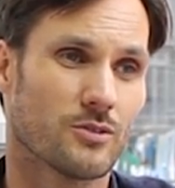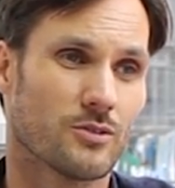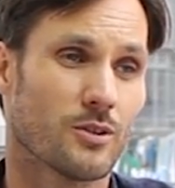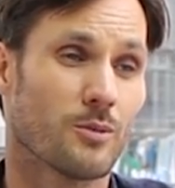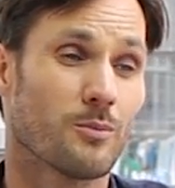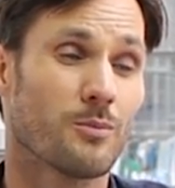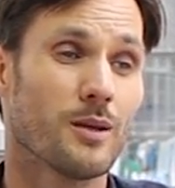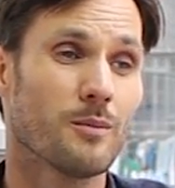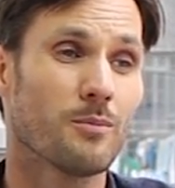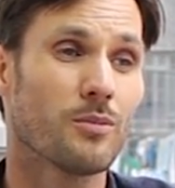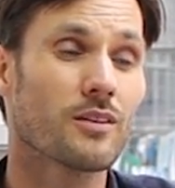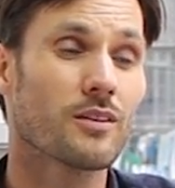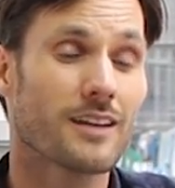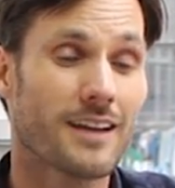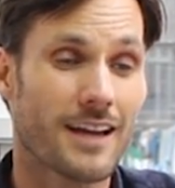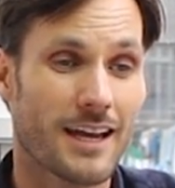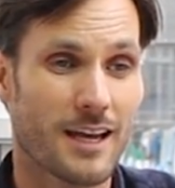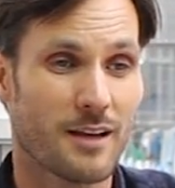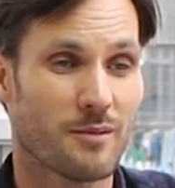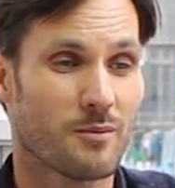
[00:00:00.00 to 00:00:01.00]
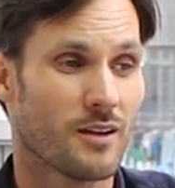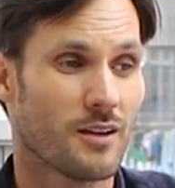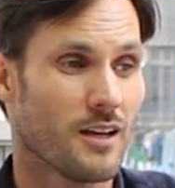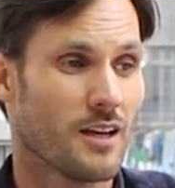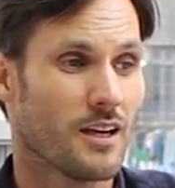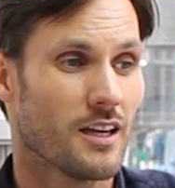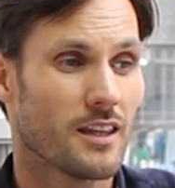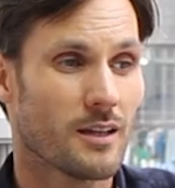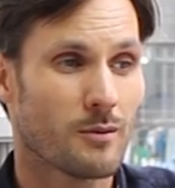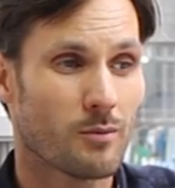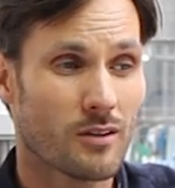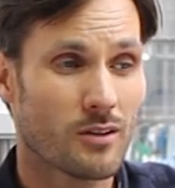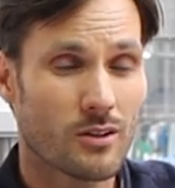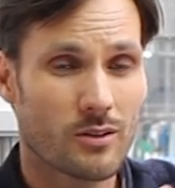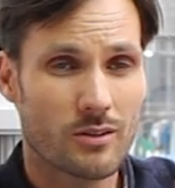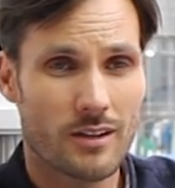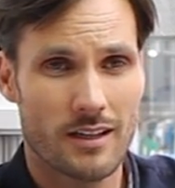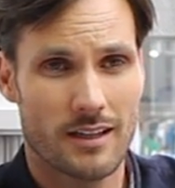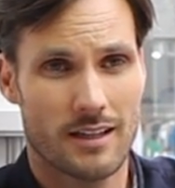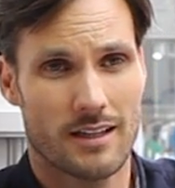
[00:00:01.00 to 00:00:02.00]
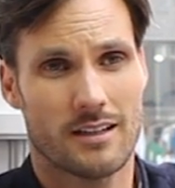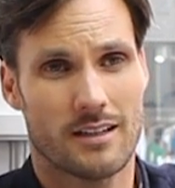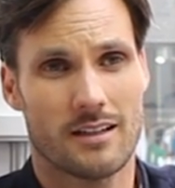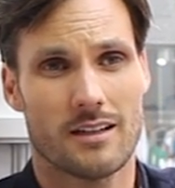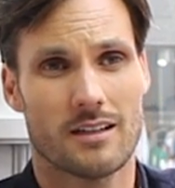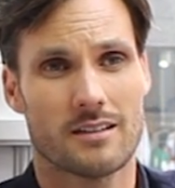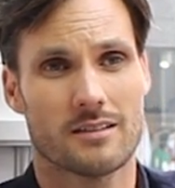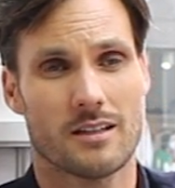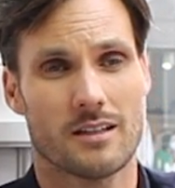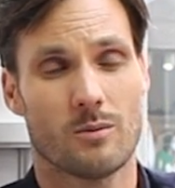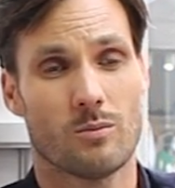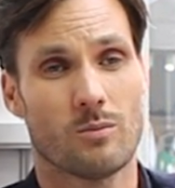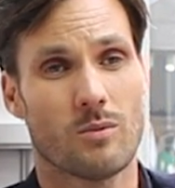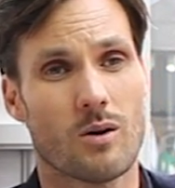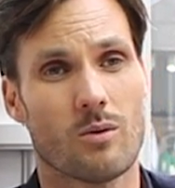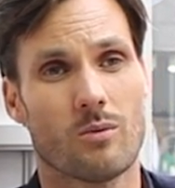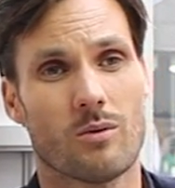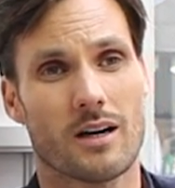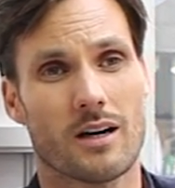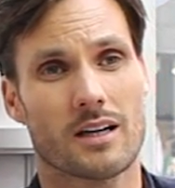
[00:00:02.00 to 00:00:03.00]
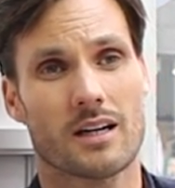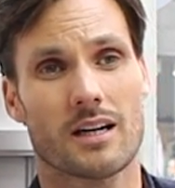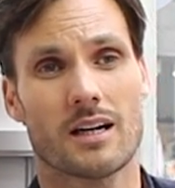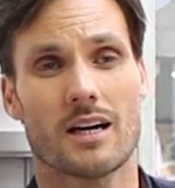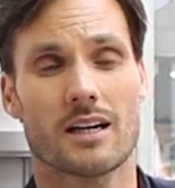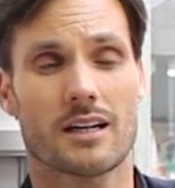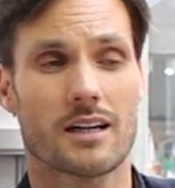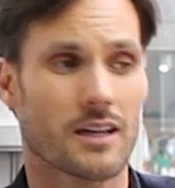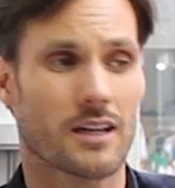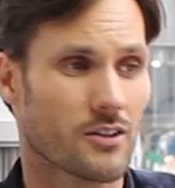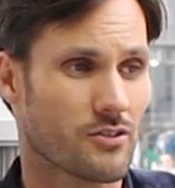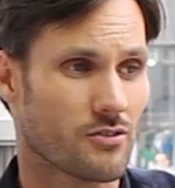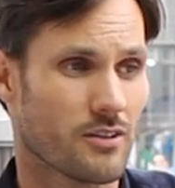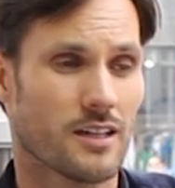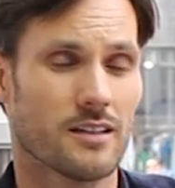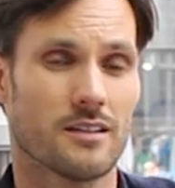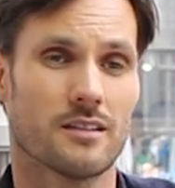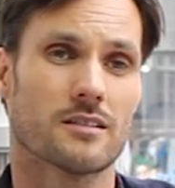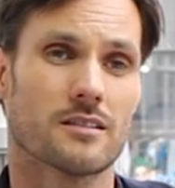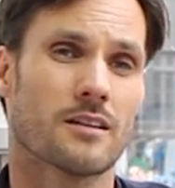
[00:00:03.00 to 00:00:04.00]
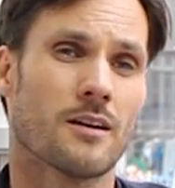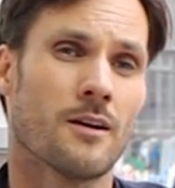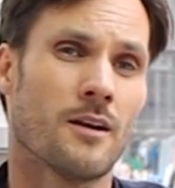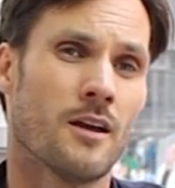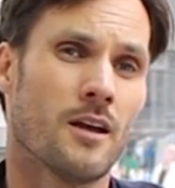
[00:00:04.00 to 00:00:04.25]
So people came, they were looking at it and say, whoa, I gotta try this.